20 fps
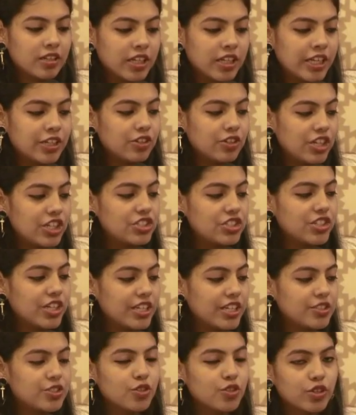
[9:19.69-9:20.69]
Indonesia
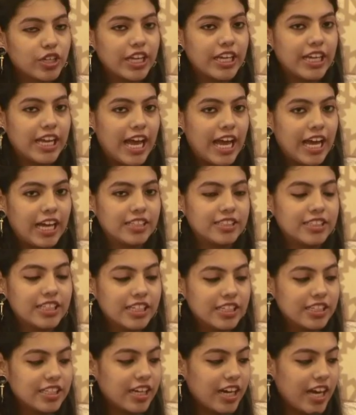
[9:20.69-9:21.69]
is looking at
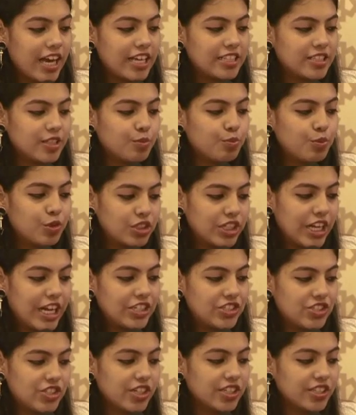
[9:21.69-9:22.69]
India as a
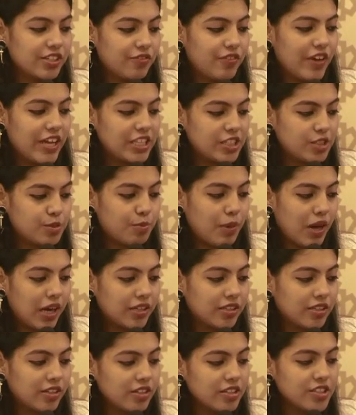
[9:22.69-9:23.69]
potential defense
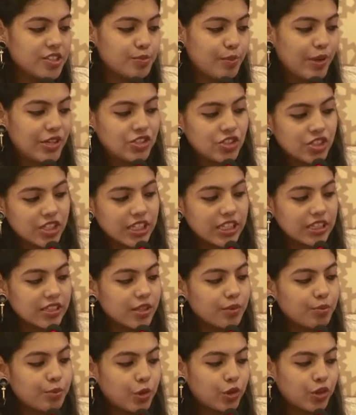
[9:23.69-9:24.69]
partner, especially in
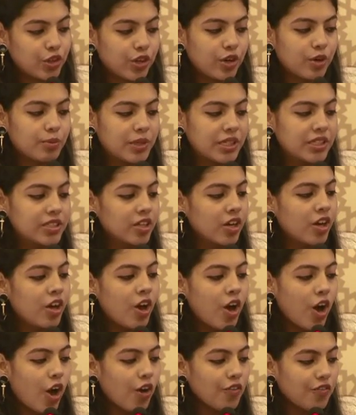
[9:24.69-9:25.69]
the procurement
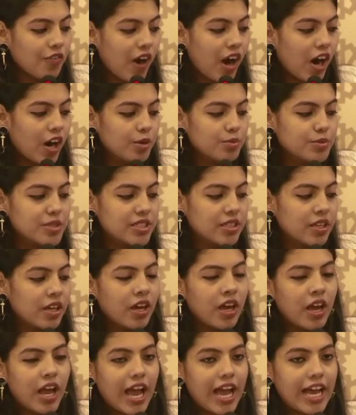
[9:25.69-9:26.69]
of arms,
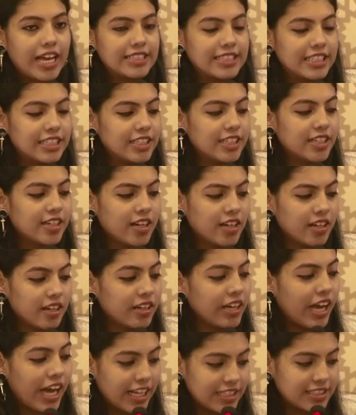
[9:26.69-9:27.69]
as
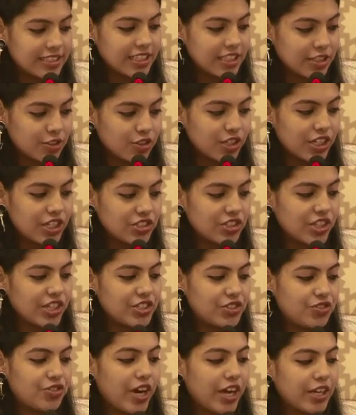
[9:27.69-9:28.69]
Indonesia
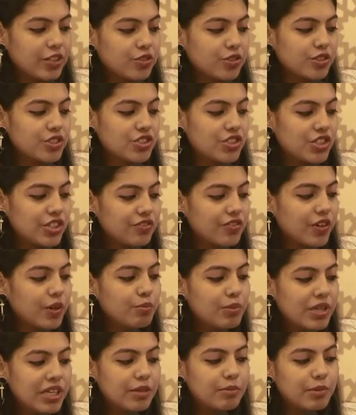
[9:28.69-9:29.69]
is trying to achieve a
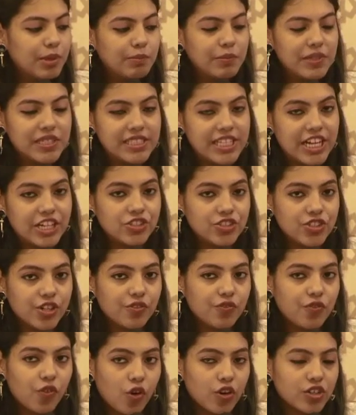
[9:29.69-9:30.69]
minimum
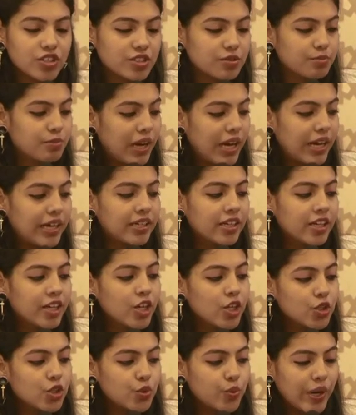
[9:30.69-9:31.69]
essential force by
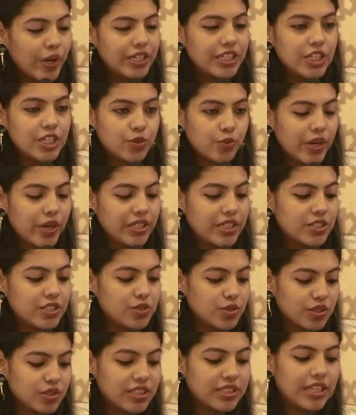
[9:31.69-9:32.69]
2020.
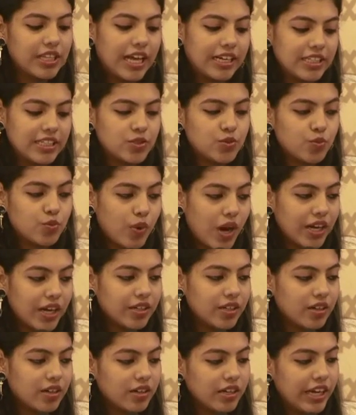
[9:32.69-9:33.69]
So that is
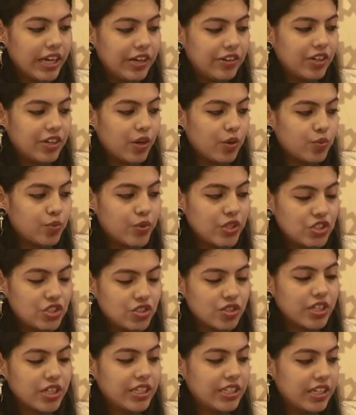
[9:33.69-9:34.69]
one area
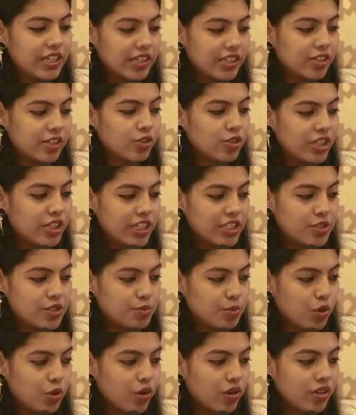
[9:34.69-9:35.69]
which India could
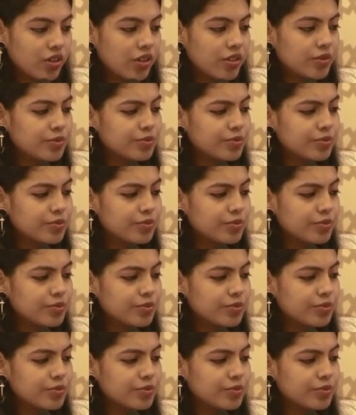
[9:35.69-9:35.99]
explore.